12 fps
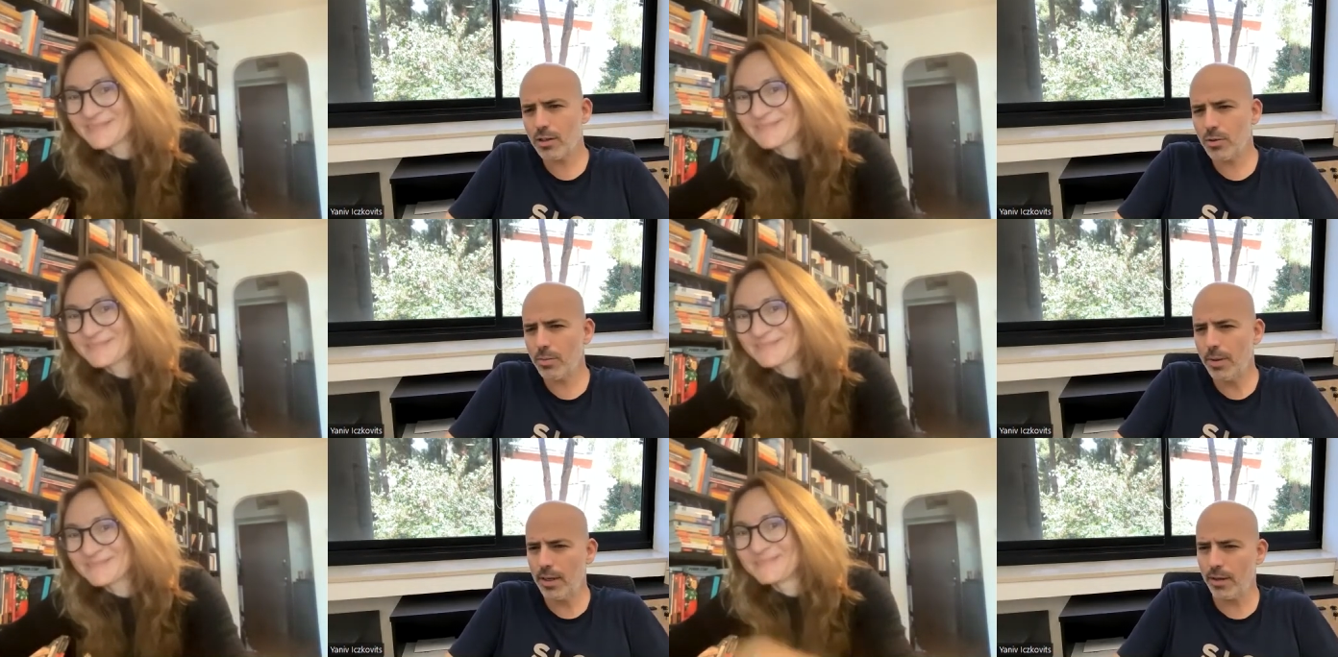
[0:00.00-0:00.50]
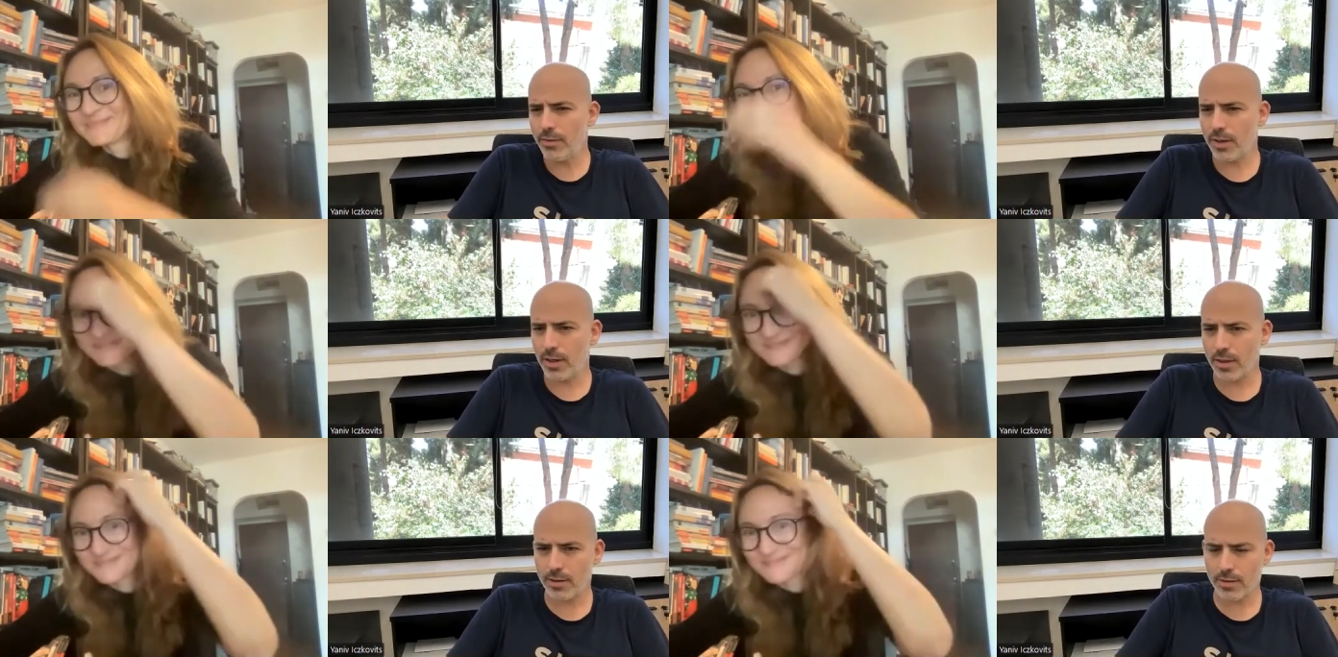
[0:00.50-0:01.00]
Speaker 1: do believe in
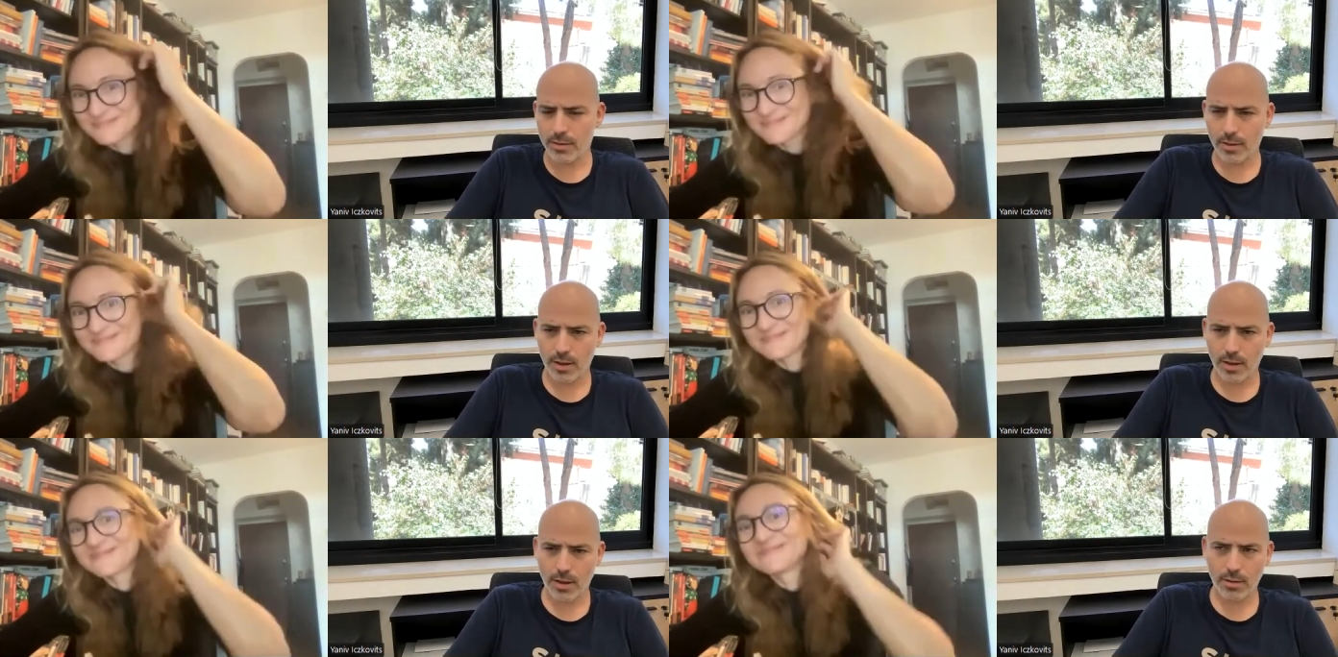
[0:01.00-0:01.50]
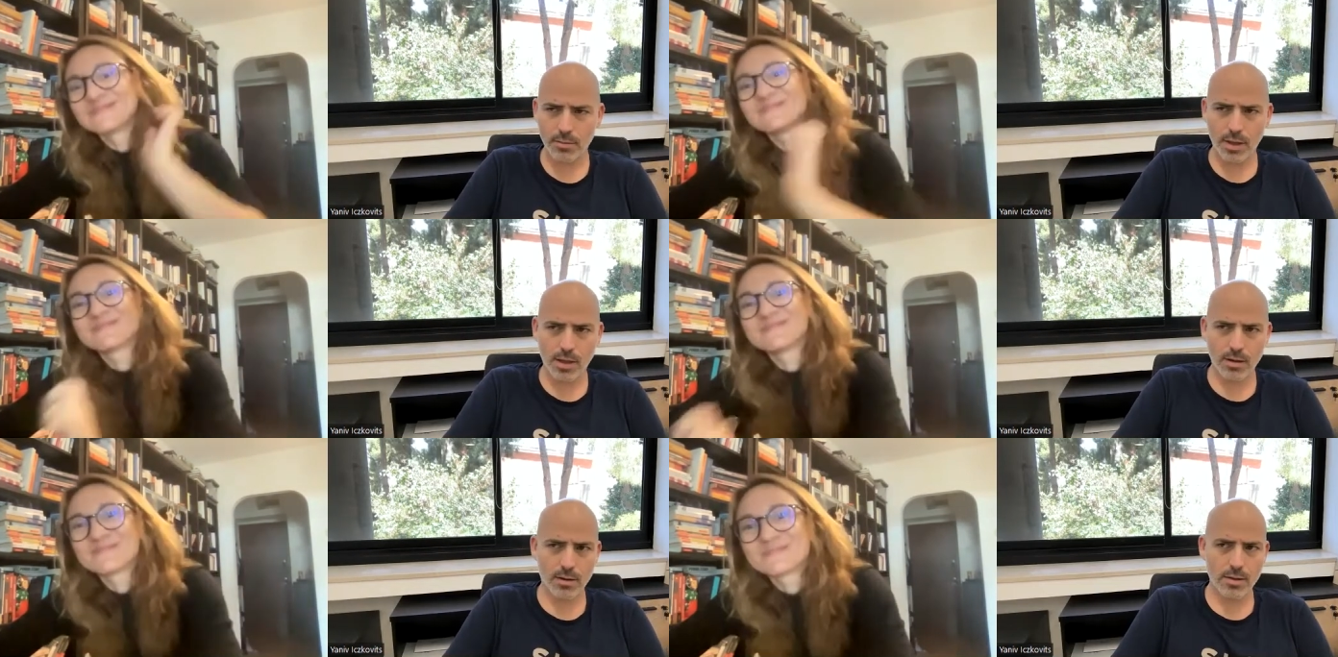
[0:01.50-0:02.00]
it uh,
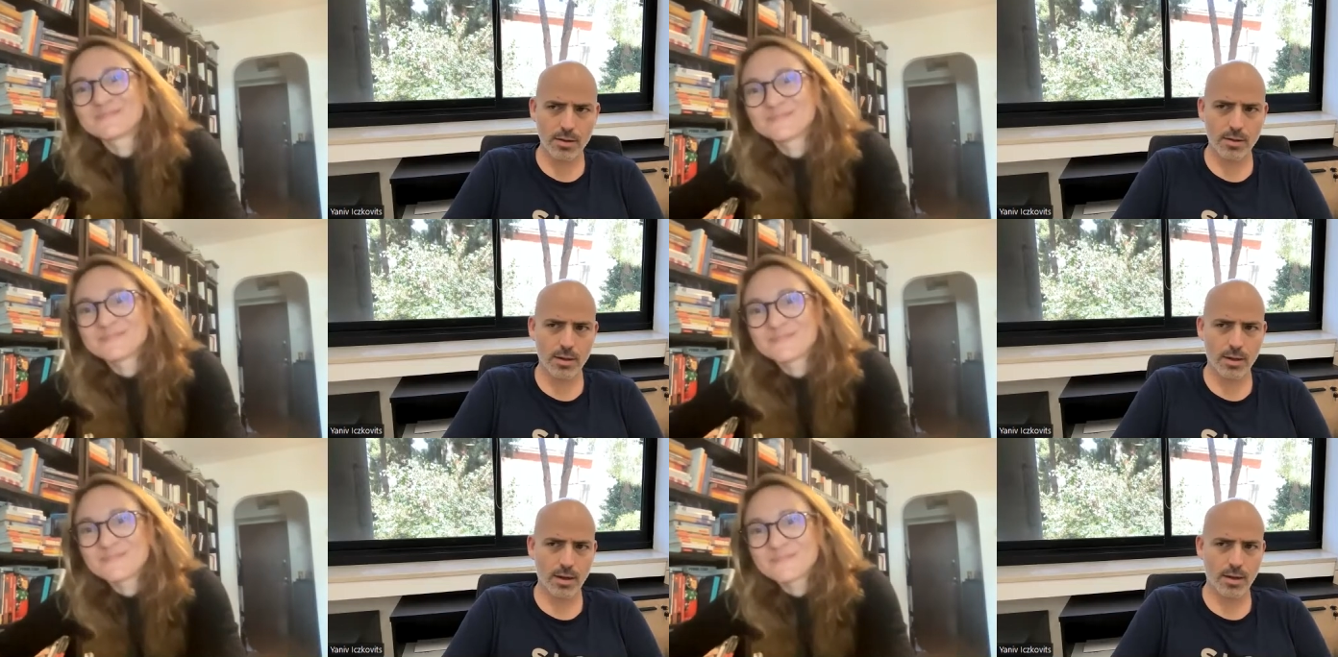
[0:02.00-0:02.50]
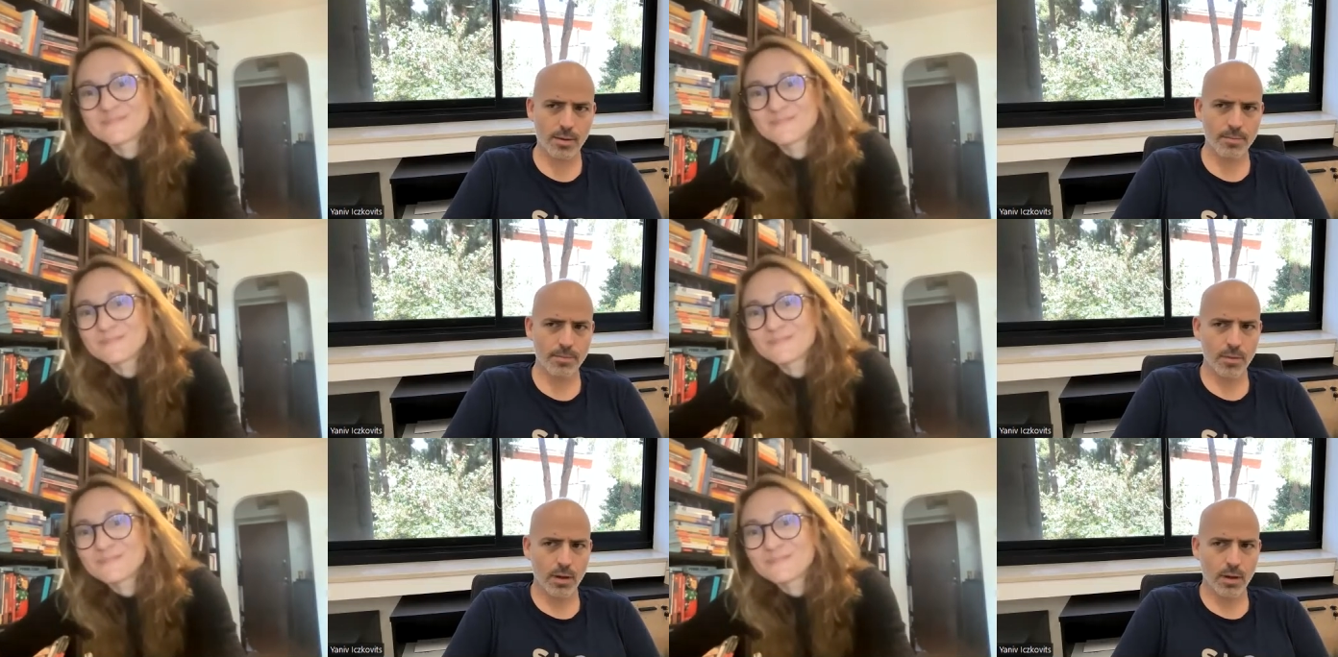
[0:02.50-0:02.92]
because, um,